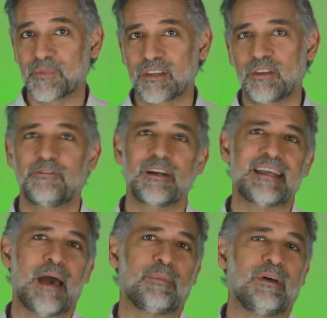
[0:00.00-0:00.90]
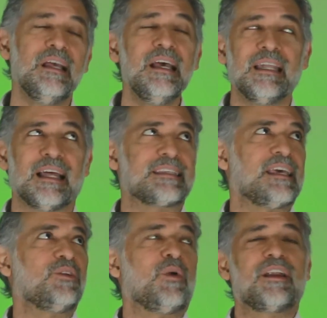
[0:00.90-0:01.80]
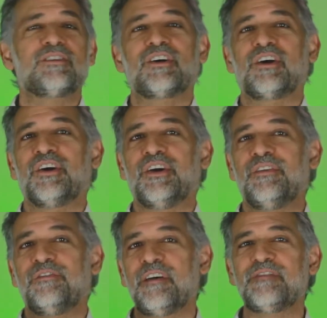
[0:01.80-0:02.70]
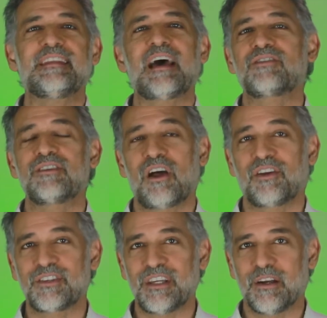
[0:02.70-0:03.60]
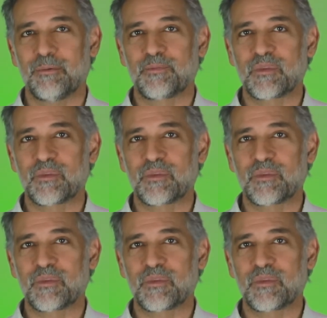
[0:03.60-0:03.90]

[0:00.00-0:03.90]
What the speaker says: So for example, let's say you wanted to earn $50,000 a year.